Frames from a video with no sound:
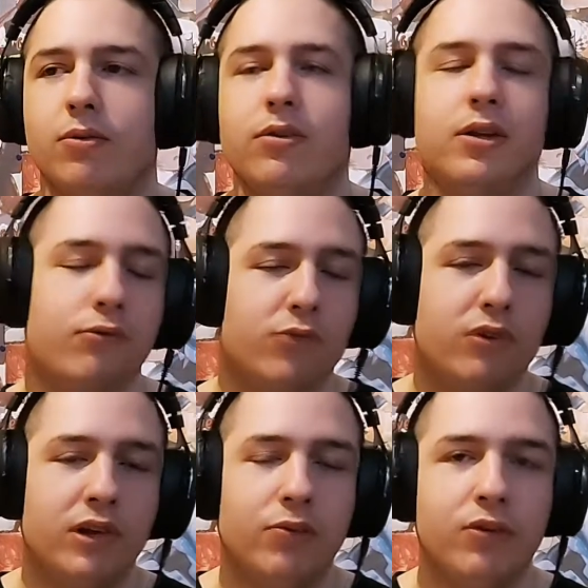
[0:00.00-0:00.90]
this kind of
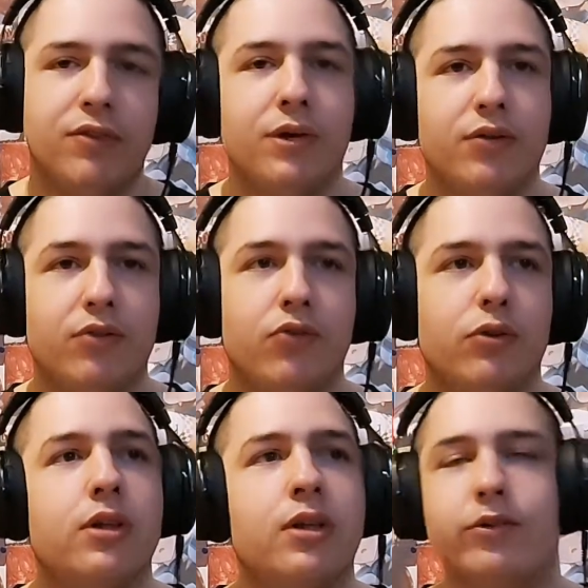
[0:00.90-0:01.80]
quiz, like once in a while as a
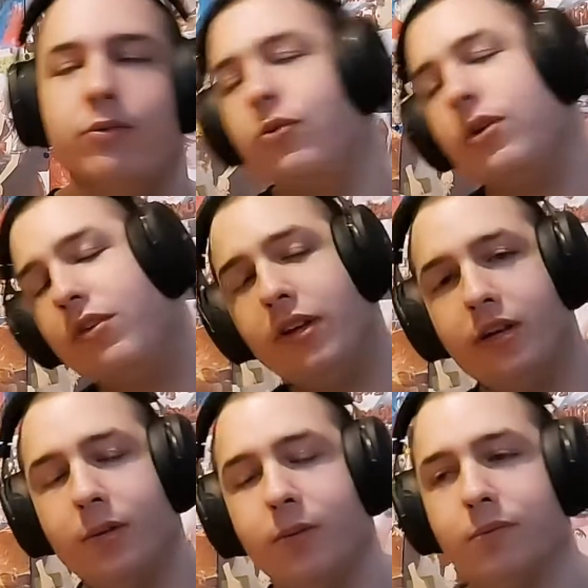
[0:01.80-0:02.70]
joke, like the purity,
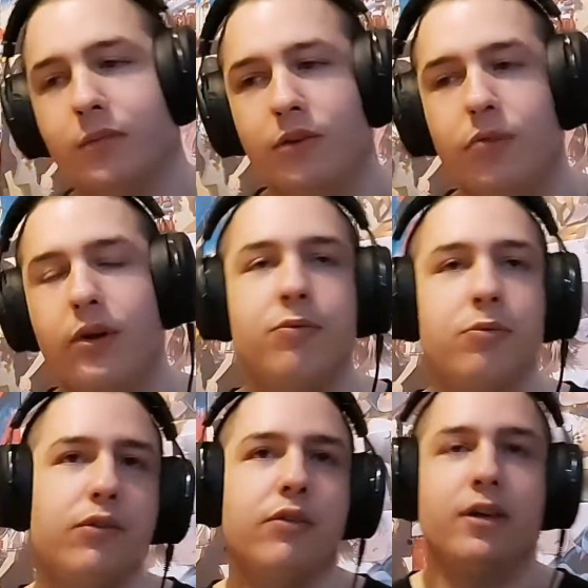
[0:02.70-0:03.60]
the rice
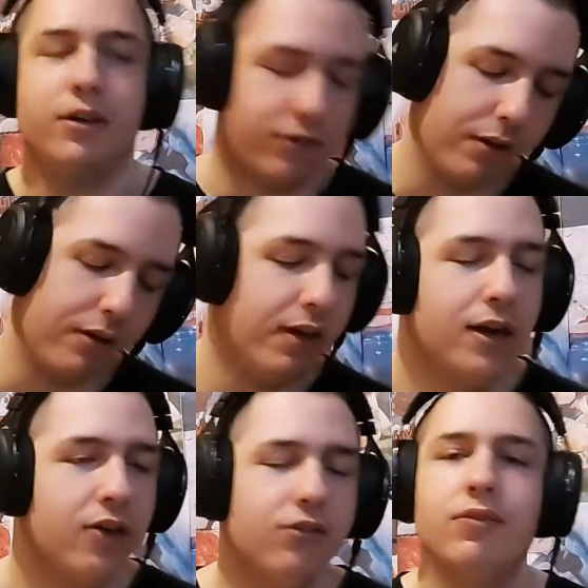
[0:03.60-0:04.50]
purity test and
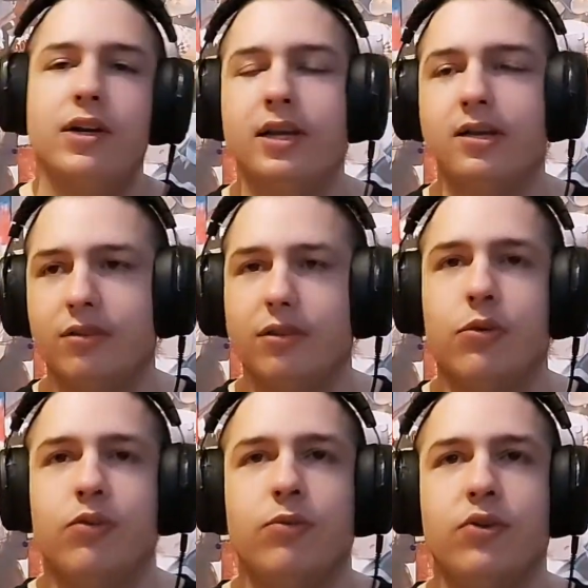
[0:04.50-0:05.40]
stuff like that,
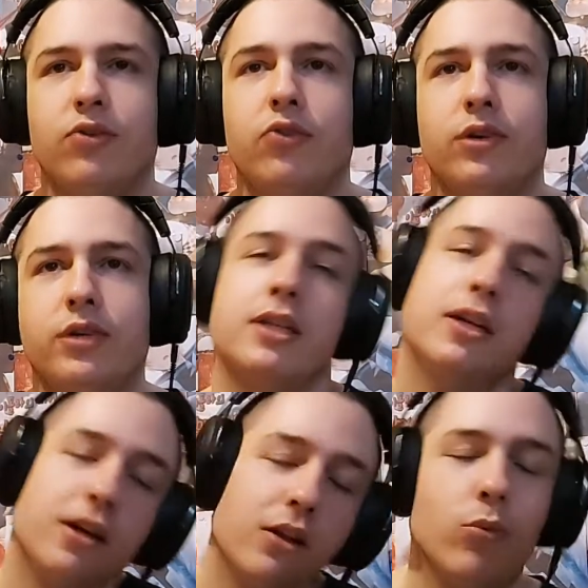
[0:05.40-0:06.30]
once in a while as a joke.
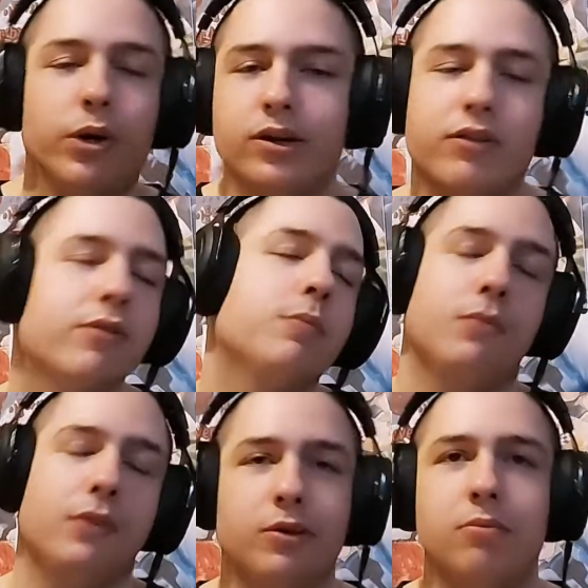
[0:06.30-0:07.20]
Why not,
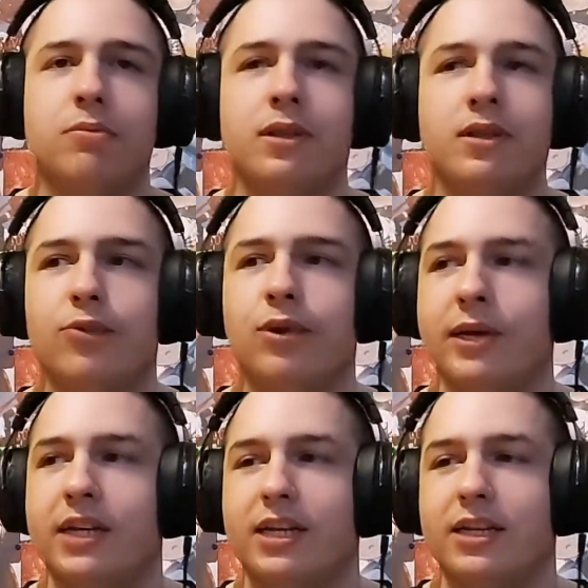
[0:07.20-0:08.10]
you know, that will
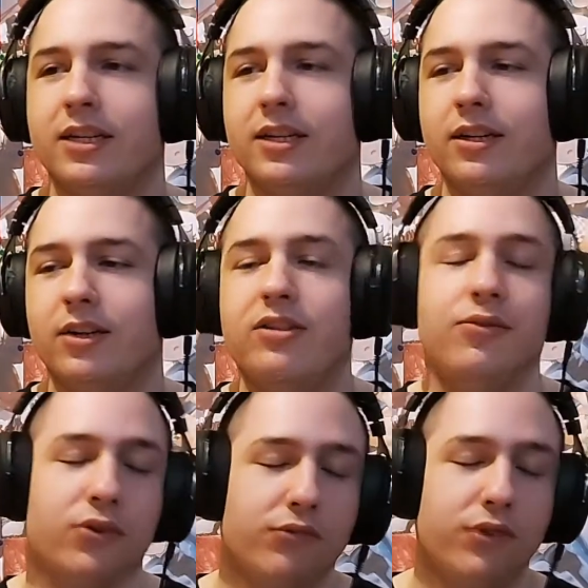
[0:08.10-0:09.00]
make like a
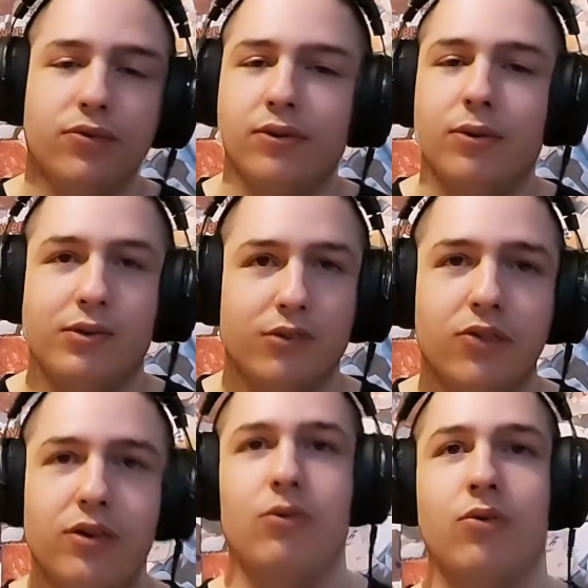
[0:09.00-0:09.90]
different video for once on
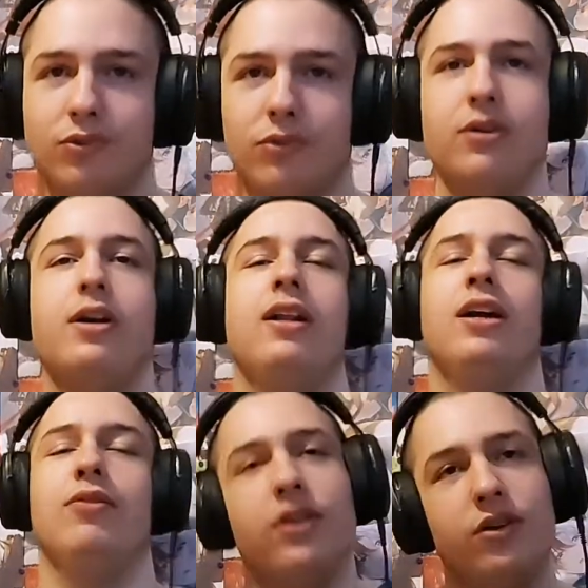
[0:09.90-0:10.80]
the channel, so
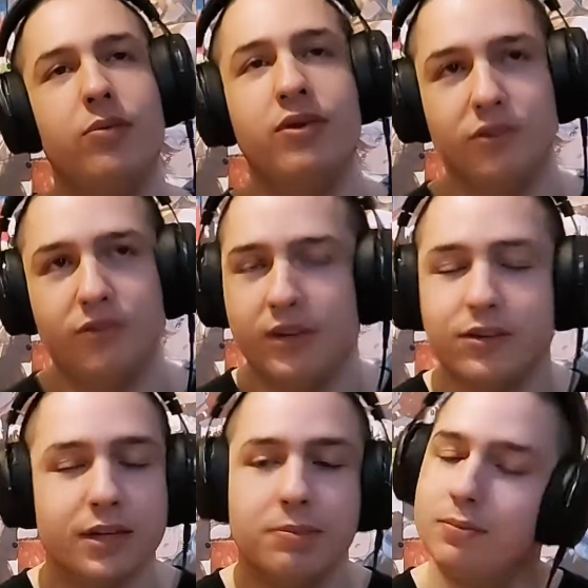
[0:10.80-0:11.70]
I think it could be interesting
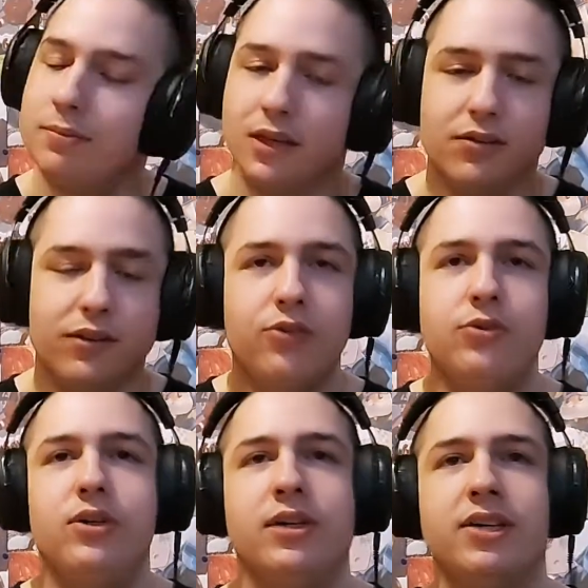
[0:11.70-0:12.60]
there. Thank
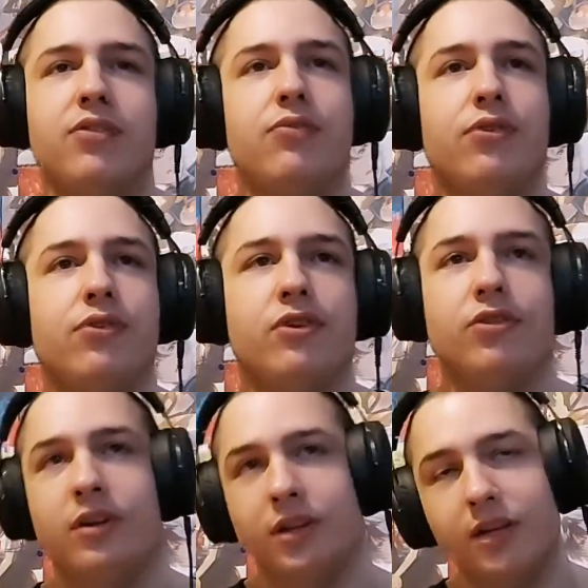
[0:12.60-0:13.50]
you, Casey, for the
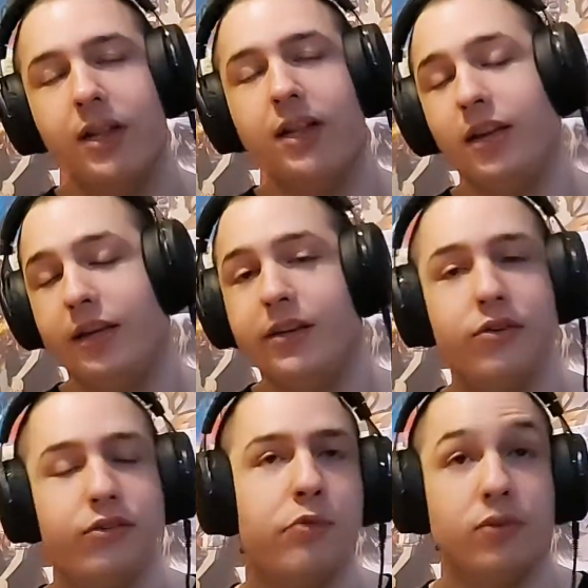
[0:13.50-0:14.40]
suggestion. Link in
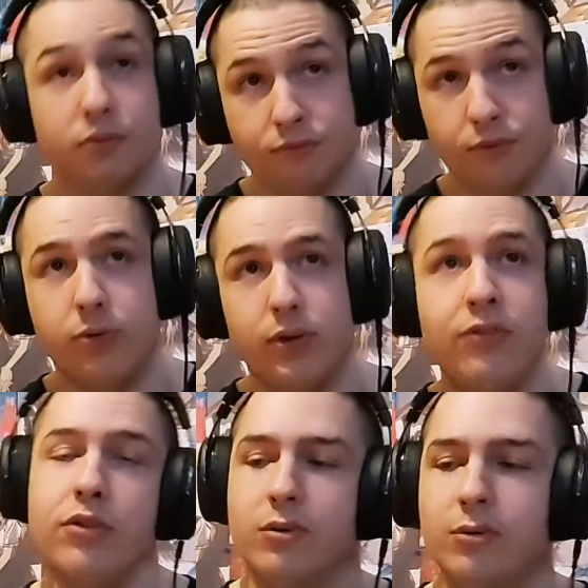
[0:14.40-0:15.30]
the description for the
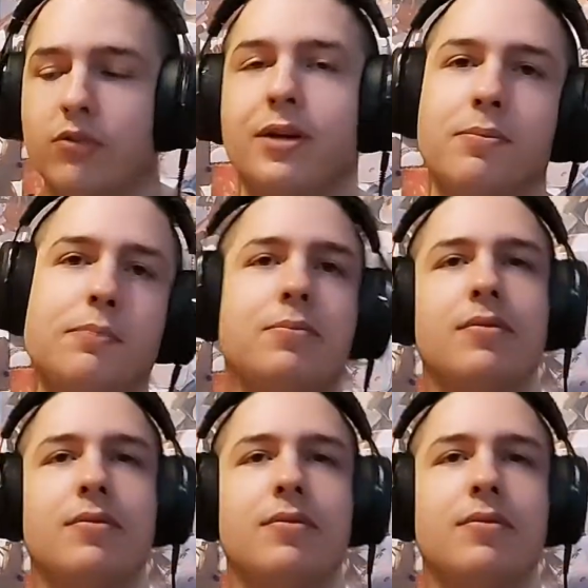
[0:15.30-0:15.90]
quiz, obviously.